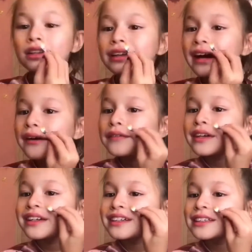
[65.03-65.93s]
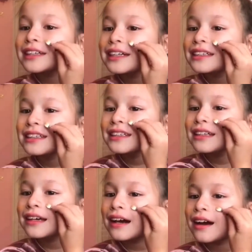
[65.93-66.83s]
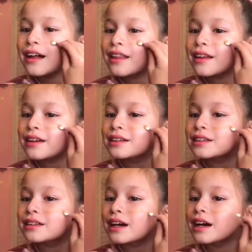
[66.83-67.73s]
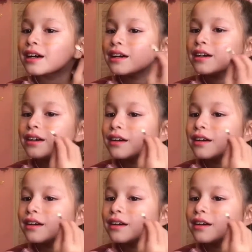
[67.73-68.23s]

Now I'm gonna trace the other side.